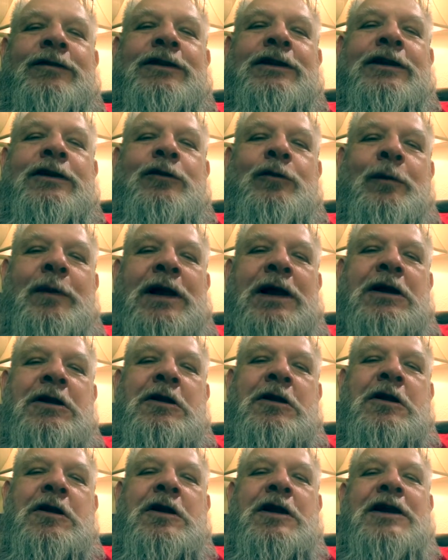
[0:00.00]
legal
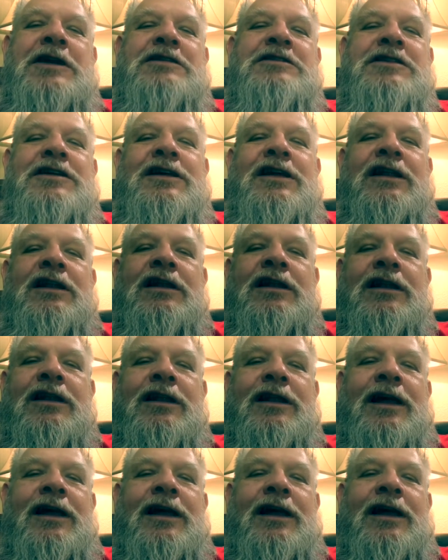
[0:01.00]
matter, and then